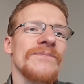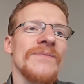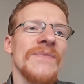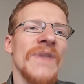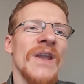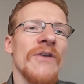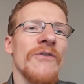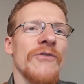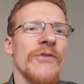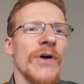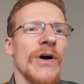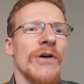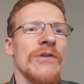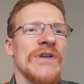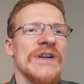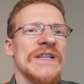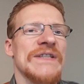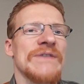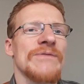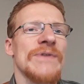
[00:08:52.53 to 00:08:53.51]
For our
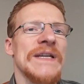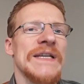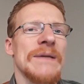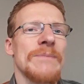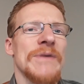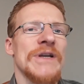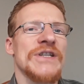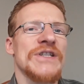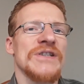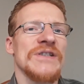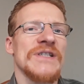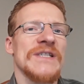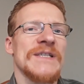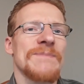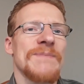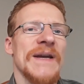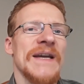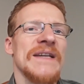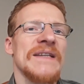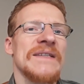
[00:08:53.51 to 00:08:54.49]
three-dimensional
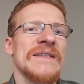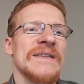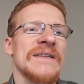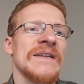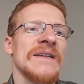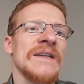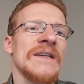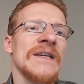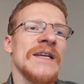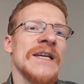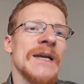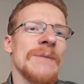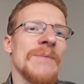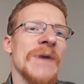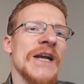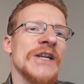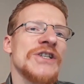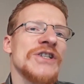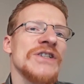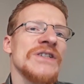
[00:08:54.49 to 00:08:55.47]
space,
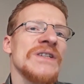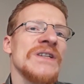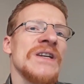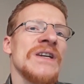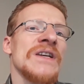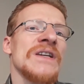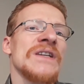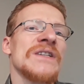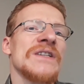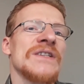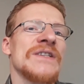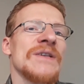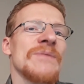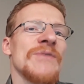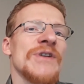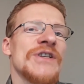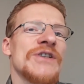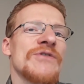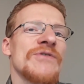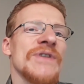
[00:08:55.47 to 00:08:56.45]
imagine the
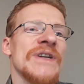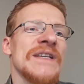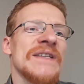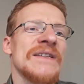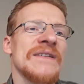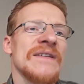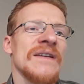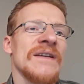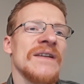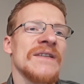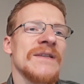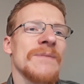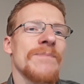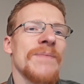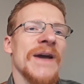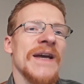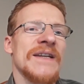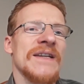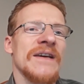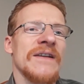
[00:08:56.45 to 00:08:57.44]
symmetries in the
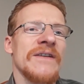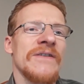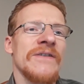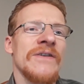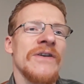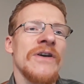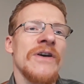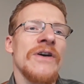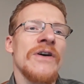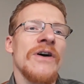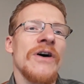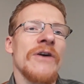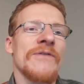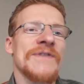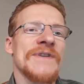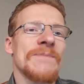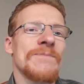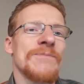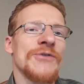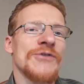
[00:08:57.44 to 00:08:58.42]
pattern of
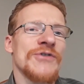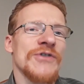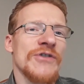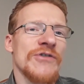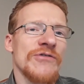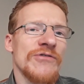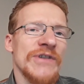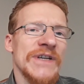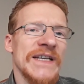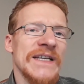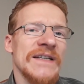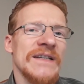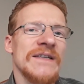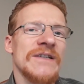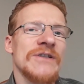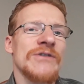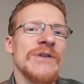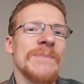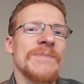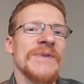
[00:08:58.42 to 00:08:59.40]
the Pythagorean
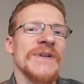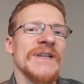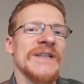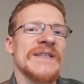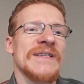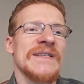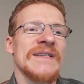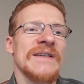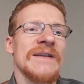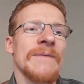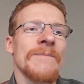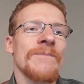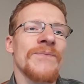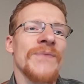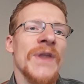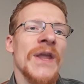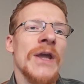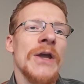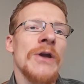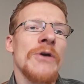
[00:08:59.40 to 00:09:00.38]
triplets.
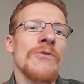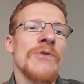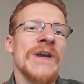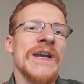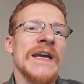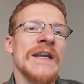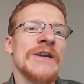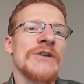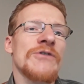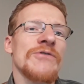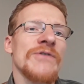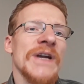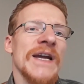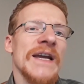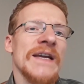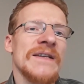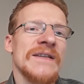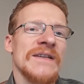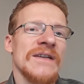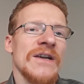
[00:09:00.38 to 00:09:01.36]
We can
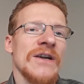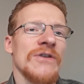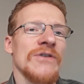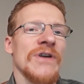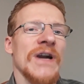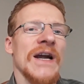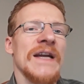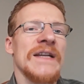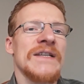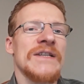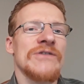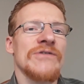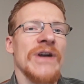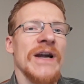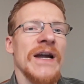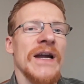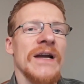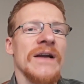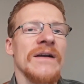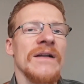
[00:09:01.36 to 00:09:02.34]
create a right
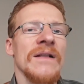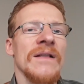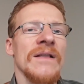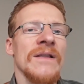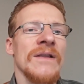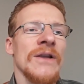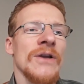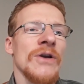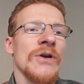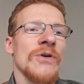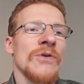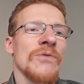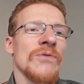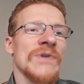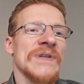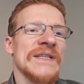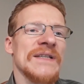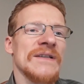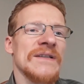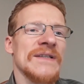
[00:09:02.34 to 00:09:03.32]
triangle
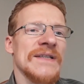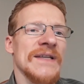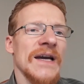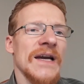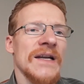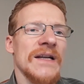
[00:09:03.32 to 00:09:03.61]
with the side